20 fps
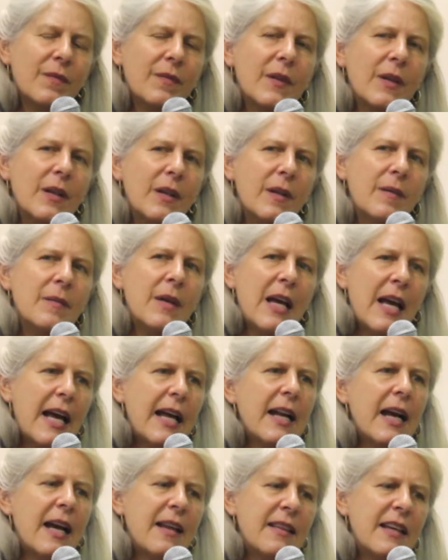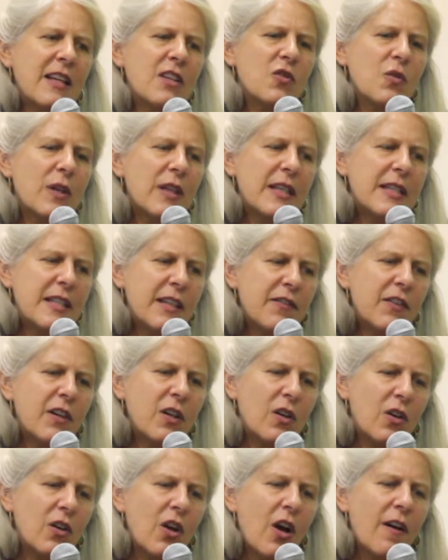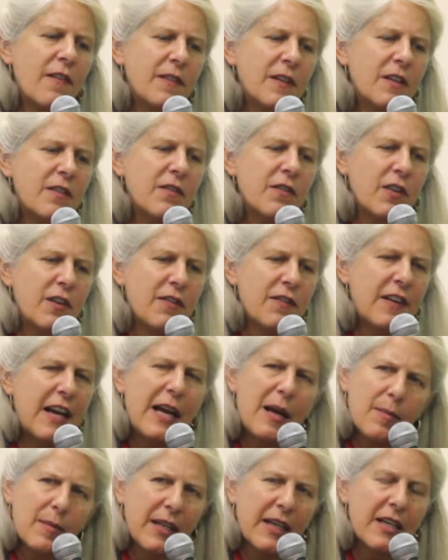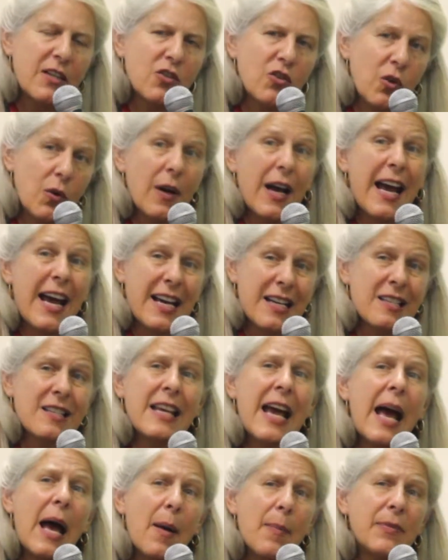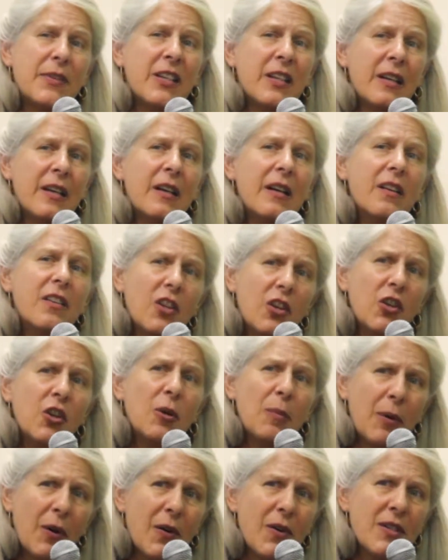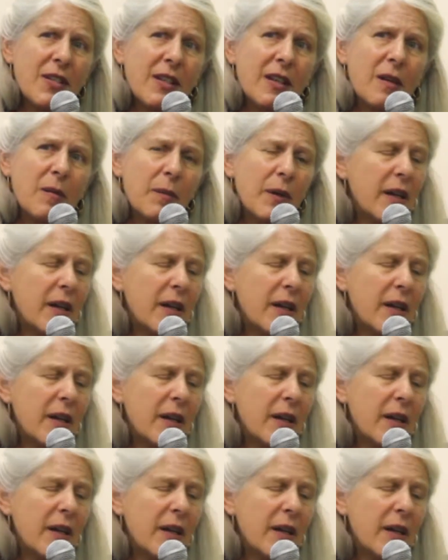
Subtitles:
You know? And I think it's really difficult often for families to accept the new person.